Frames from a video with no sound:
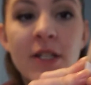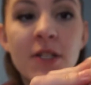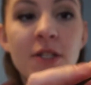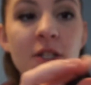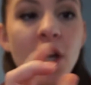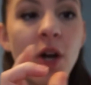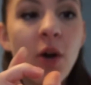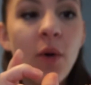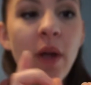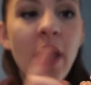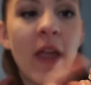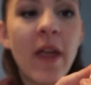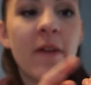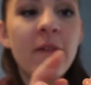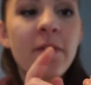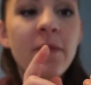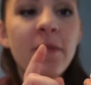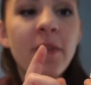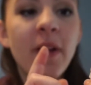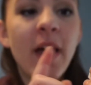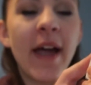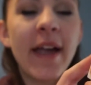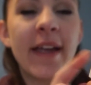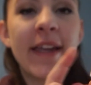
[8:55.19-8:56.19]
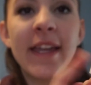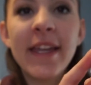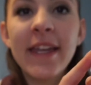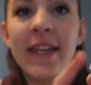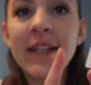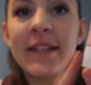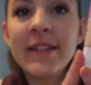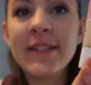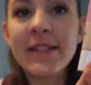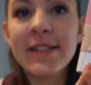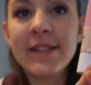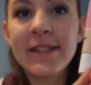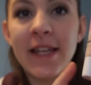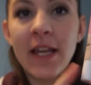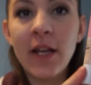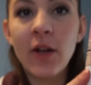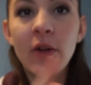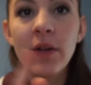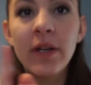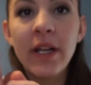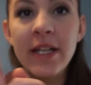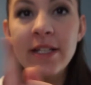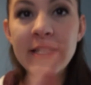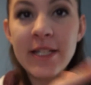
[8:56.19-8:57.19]
So if I can get it to
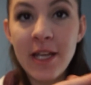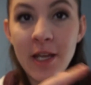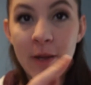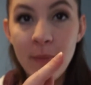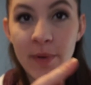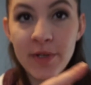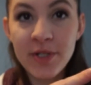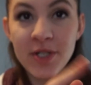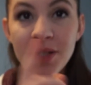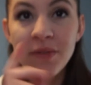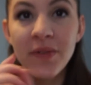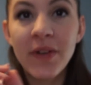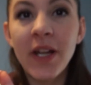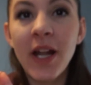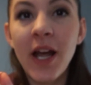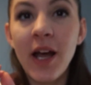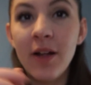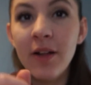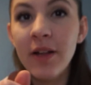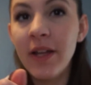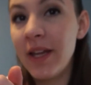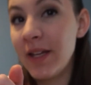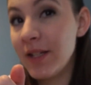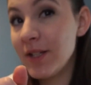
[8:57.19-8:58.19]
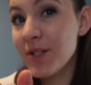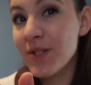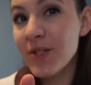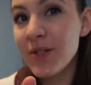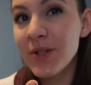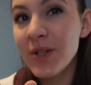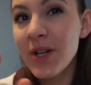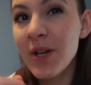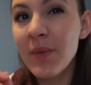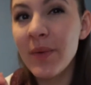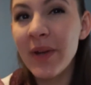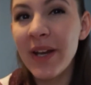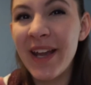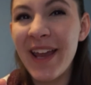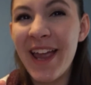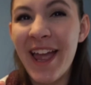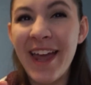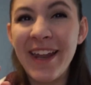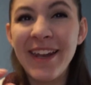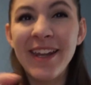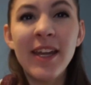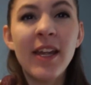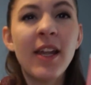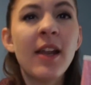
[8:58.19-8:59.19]
settle and I take a picture of it, I'll insert it when I
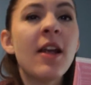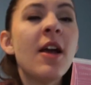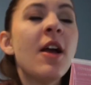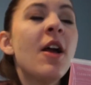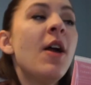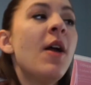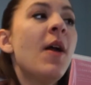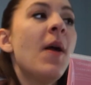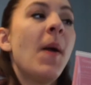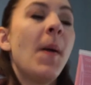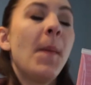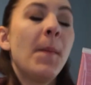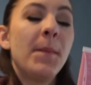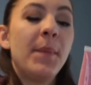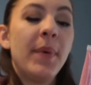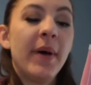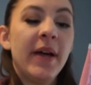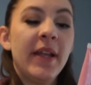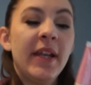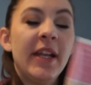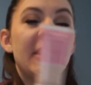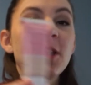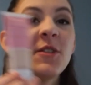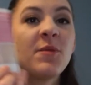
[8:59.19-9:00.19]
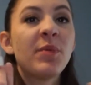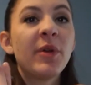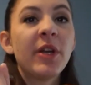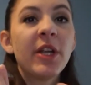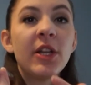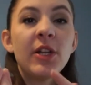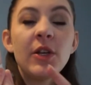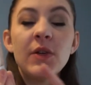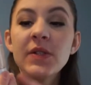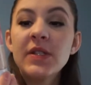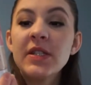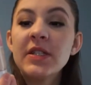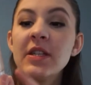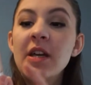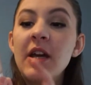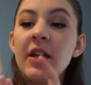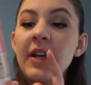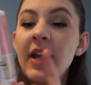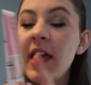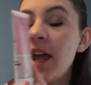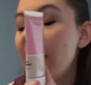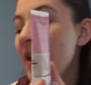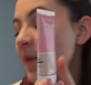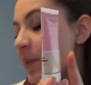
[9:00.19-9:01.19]
edit. But it's pretty close to
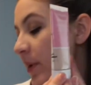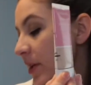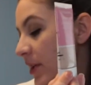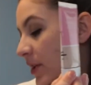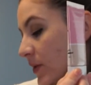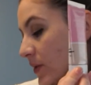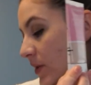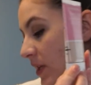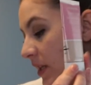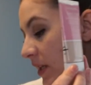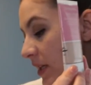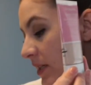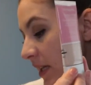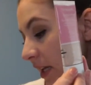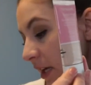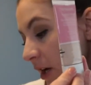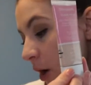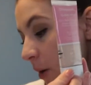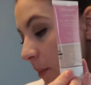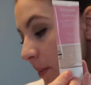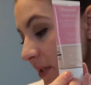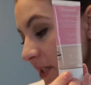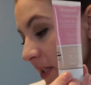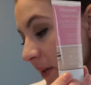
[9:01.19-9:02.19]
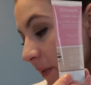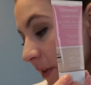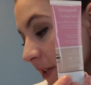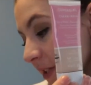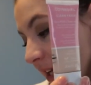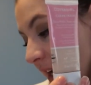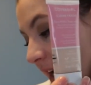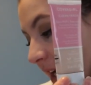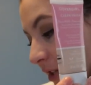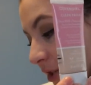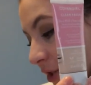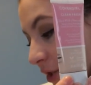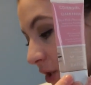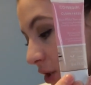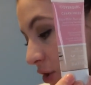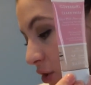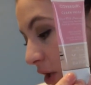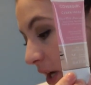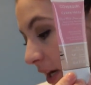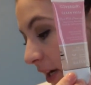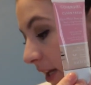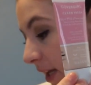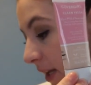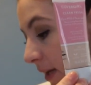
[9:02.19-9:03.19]
done. I have been using this almost every day just to
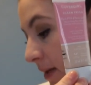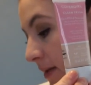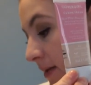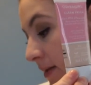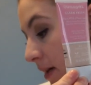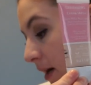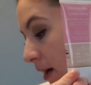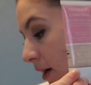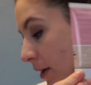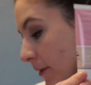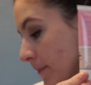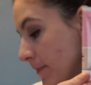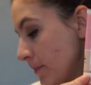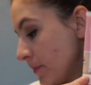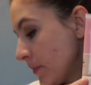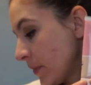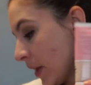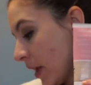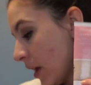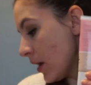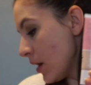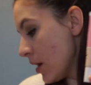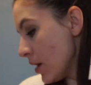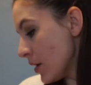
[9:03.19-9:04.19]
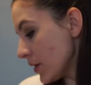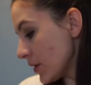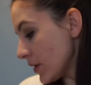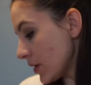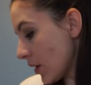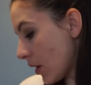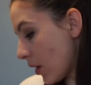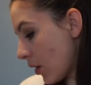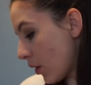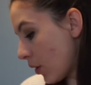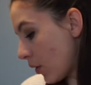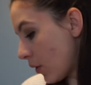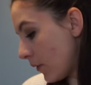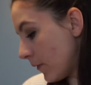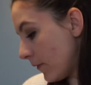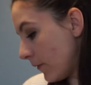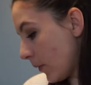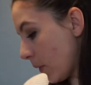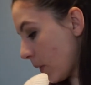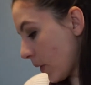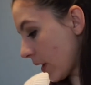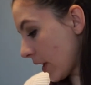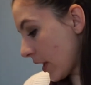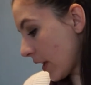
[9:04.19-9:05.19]
try to get it done. So
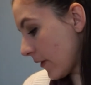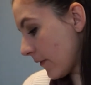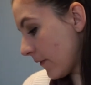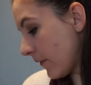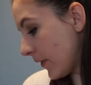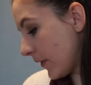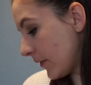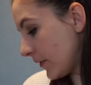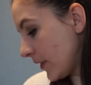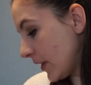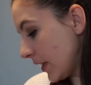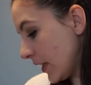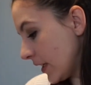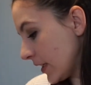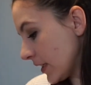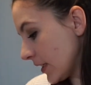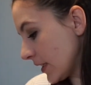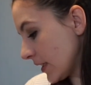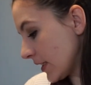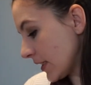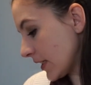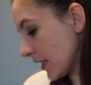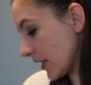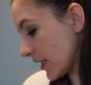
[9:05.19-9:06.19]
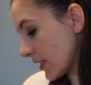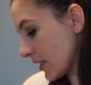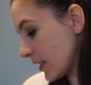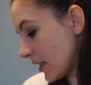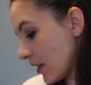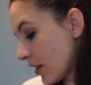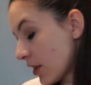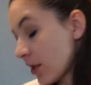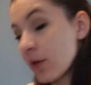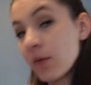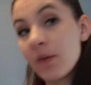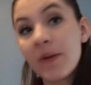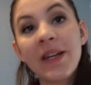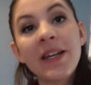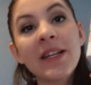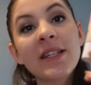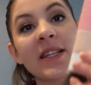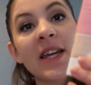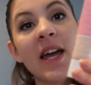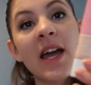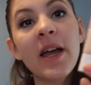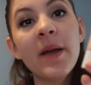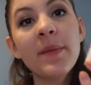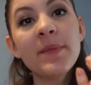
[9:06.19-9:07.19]
40, 50, 63
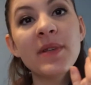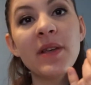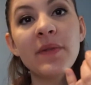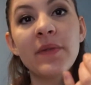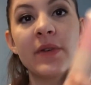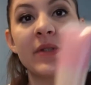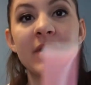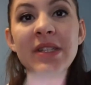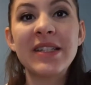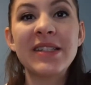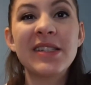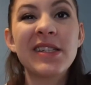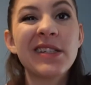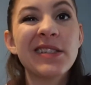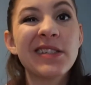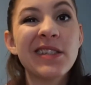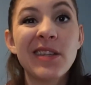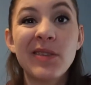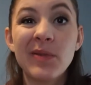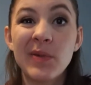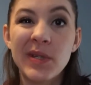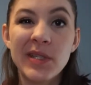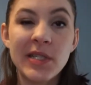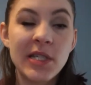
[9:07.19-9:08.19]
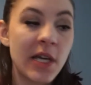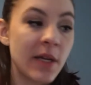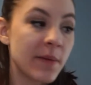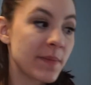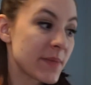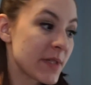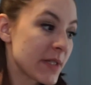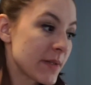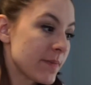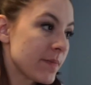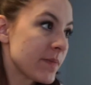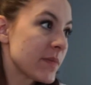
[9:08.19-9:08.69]
times. I've used it 63 times.